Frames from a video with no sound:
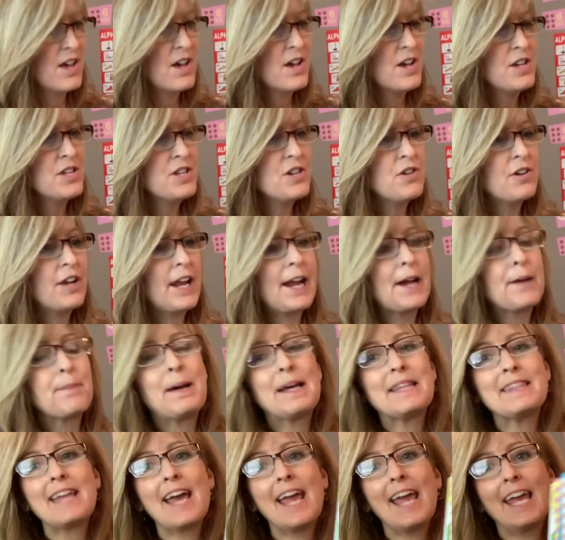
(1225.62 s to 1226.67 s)
You care about
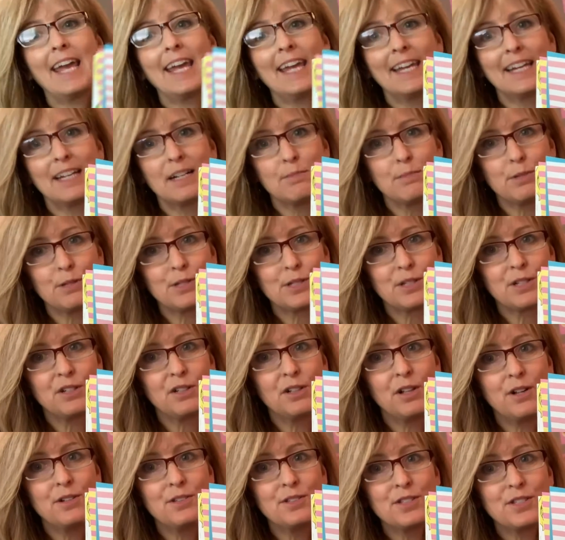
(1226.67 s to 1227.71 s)
the animals
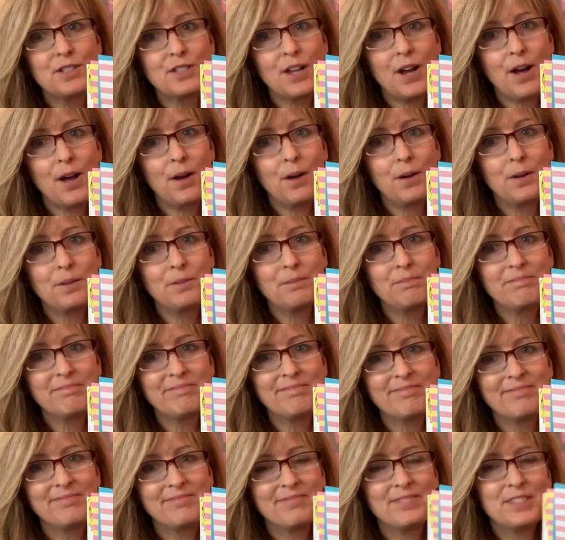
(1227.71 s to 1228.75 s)
close to home.
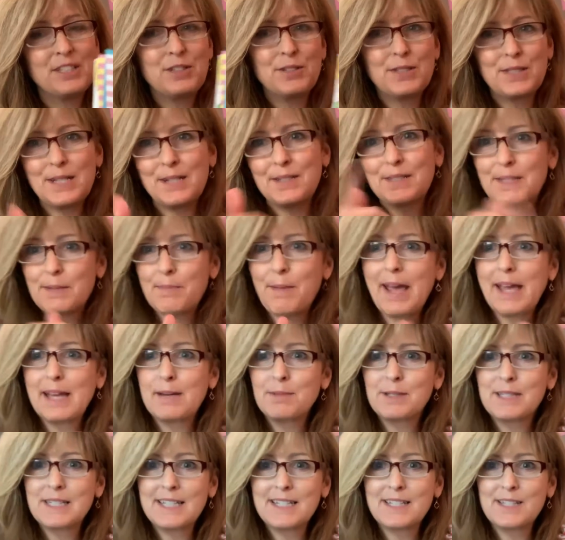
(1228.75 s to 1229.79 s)
You saw some animals
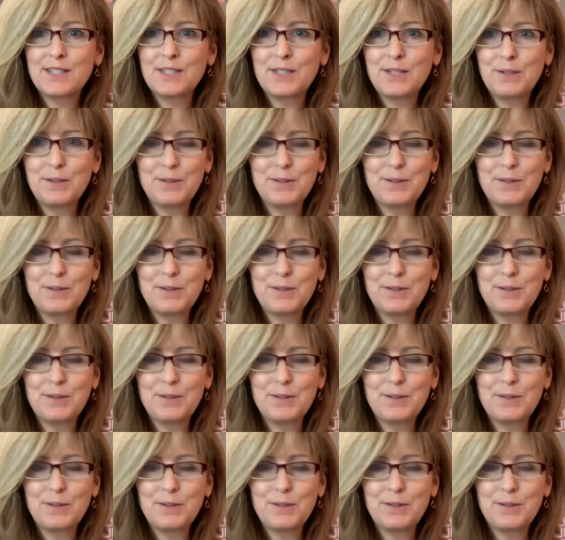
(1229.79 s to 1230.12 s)
at a zoo